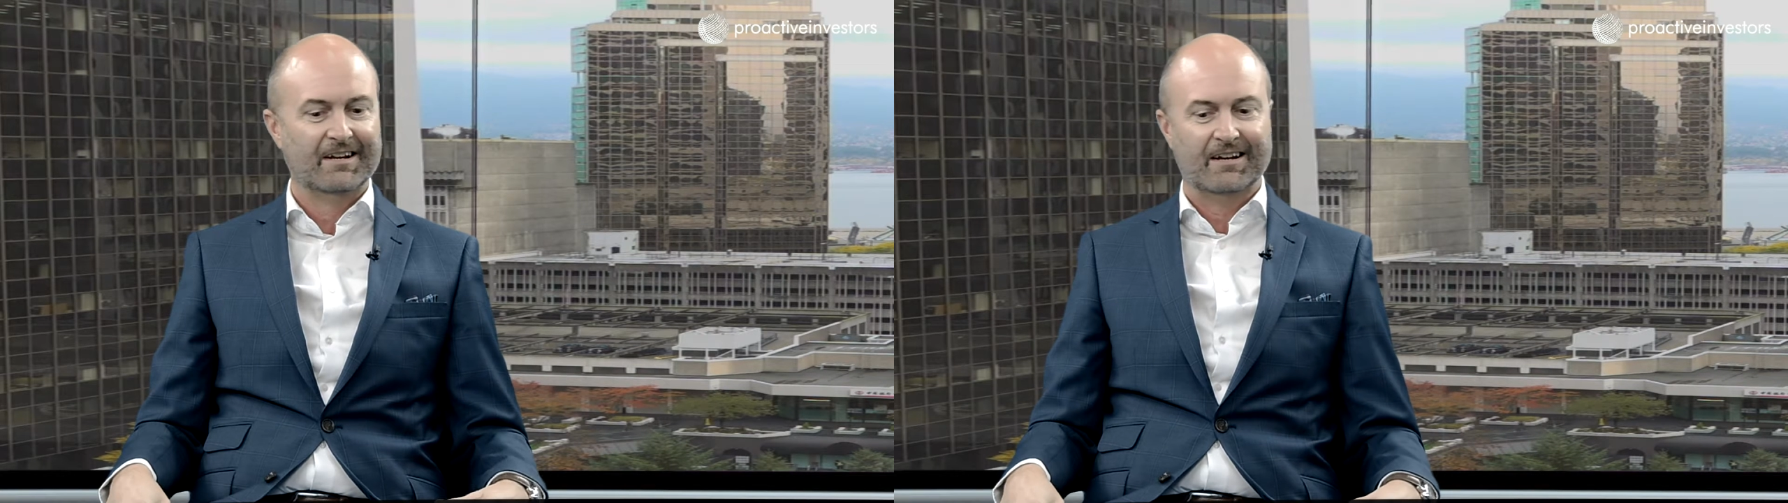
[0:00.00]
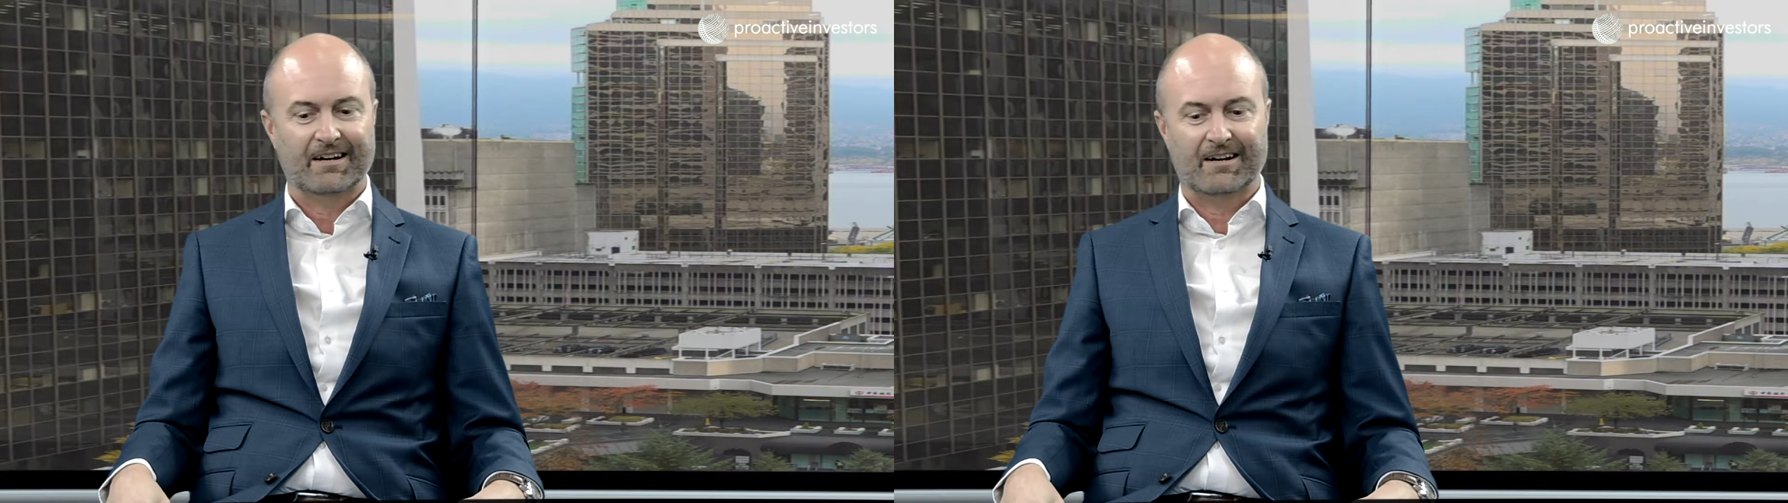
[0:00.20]

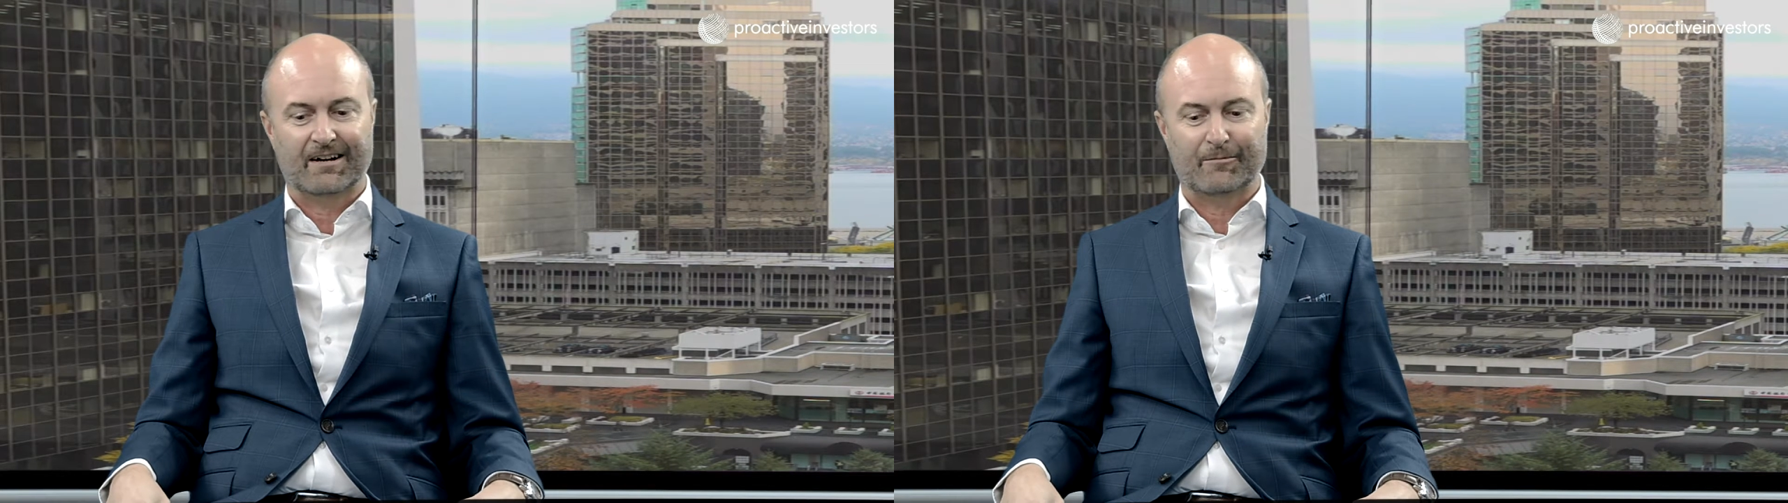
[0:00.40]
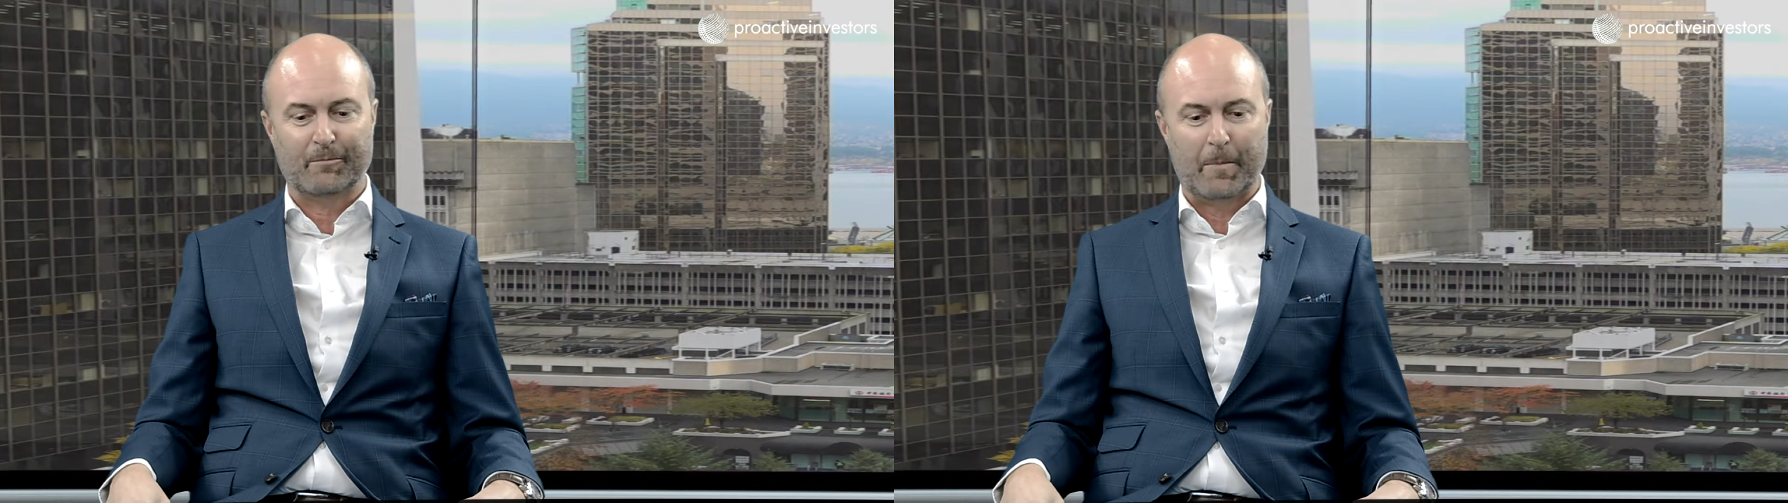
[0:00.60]

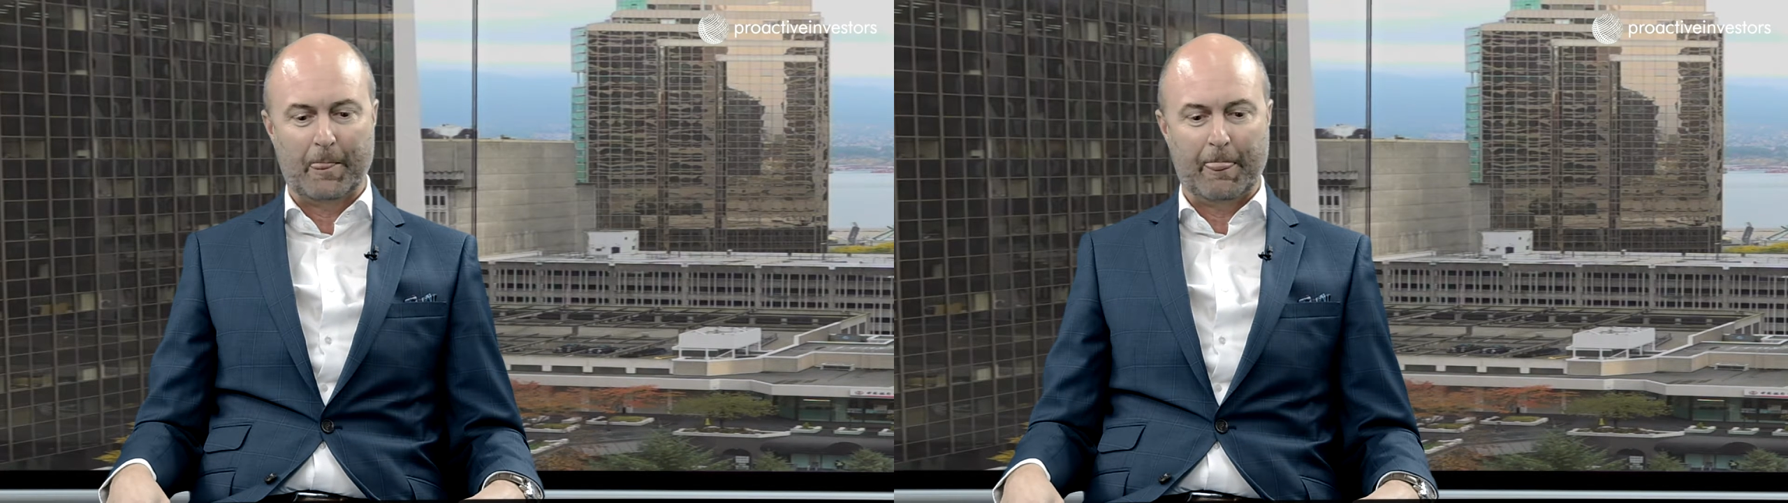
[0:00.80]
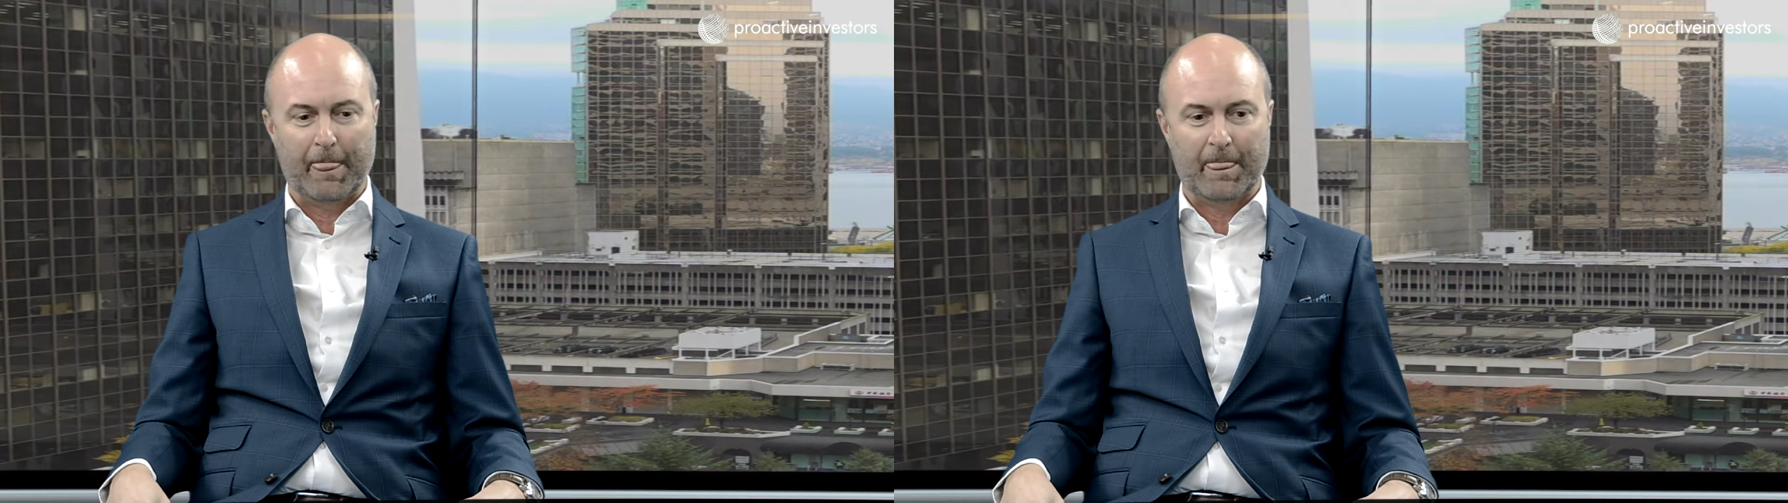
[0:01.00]
Um,
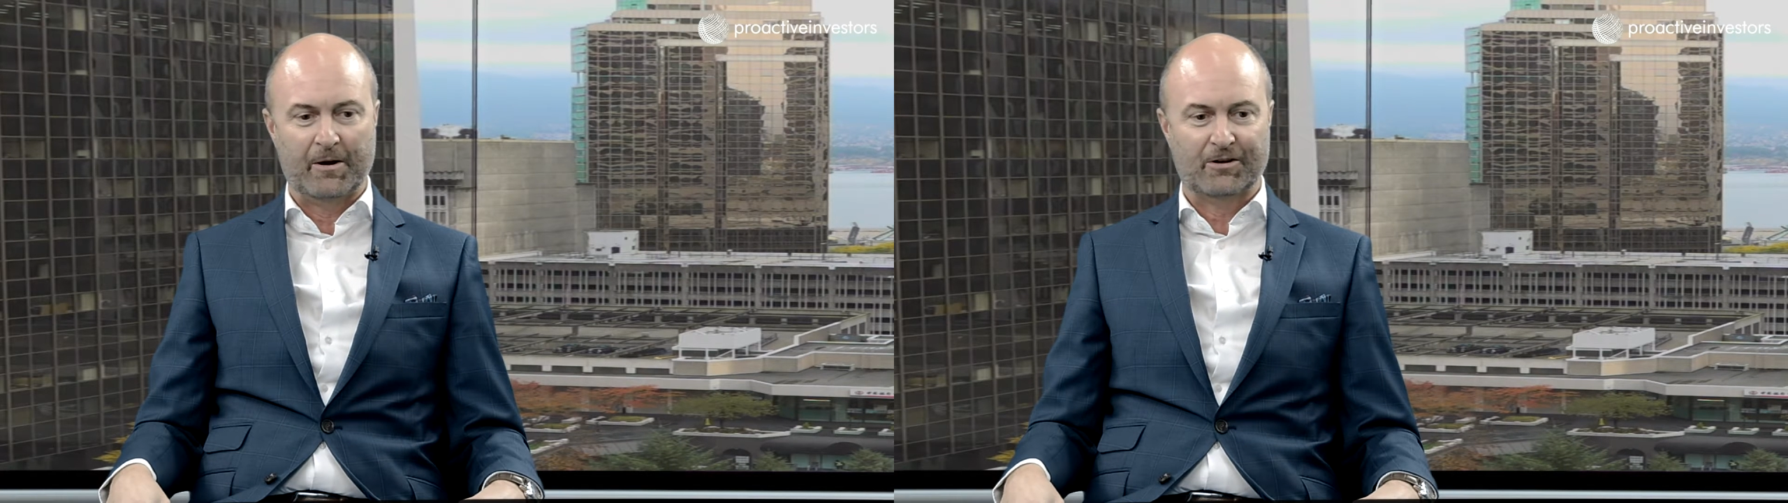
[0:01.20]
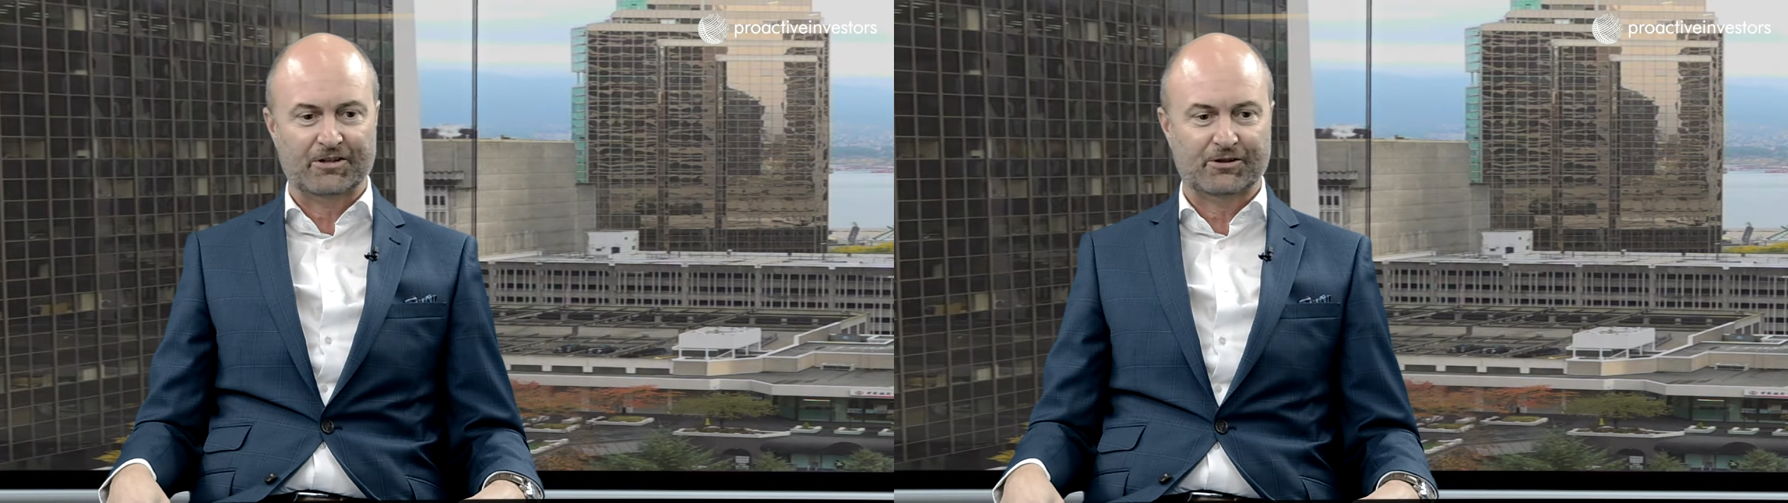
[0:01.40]

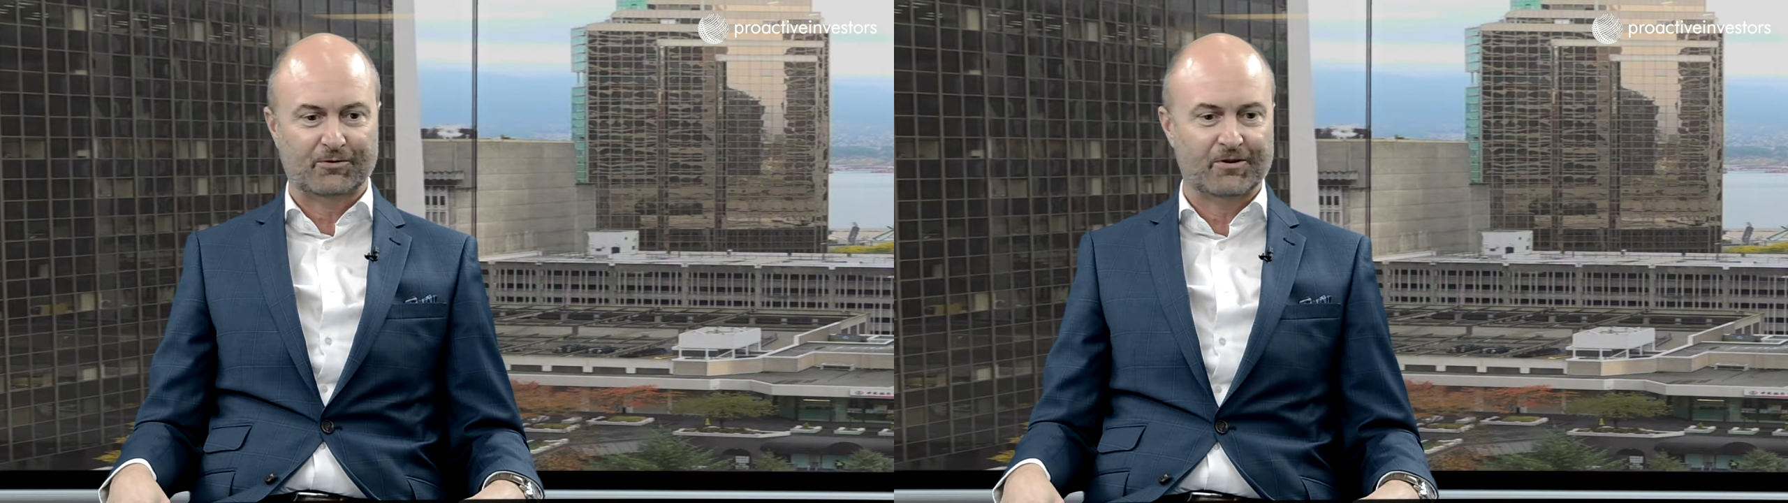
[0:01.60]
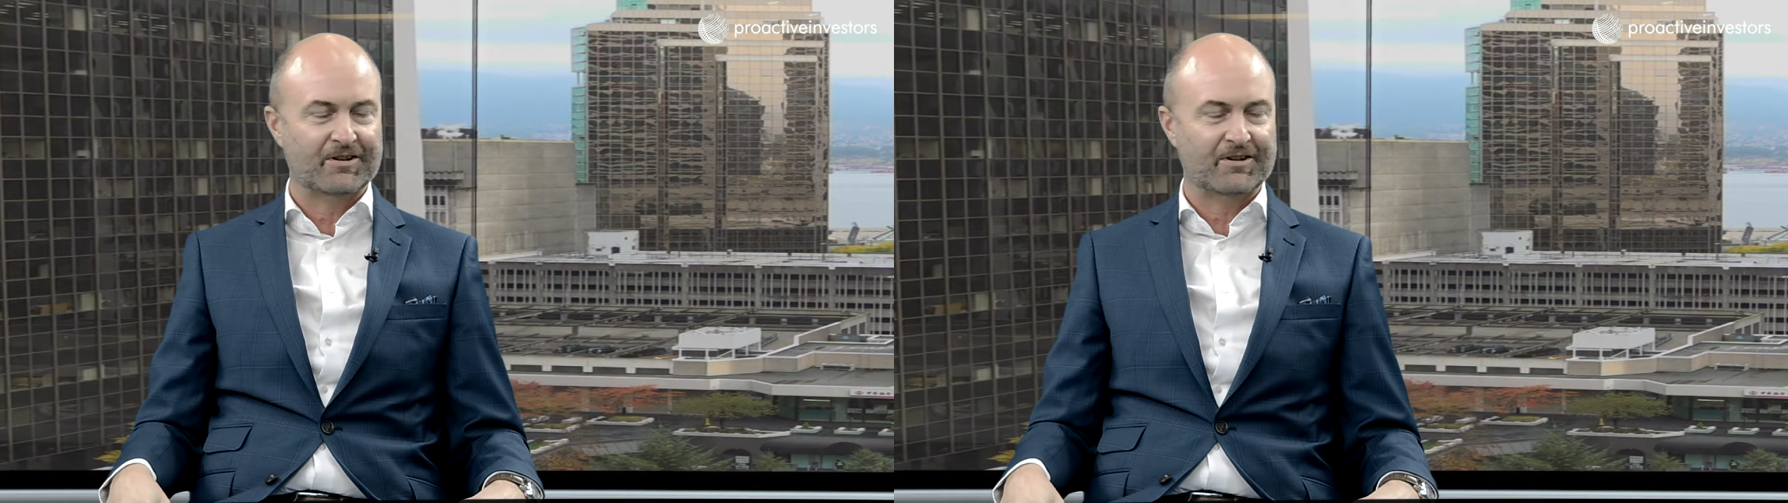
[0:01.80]
they're short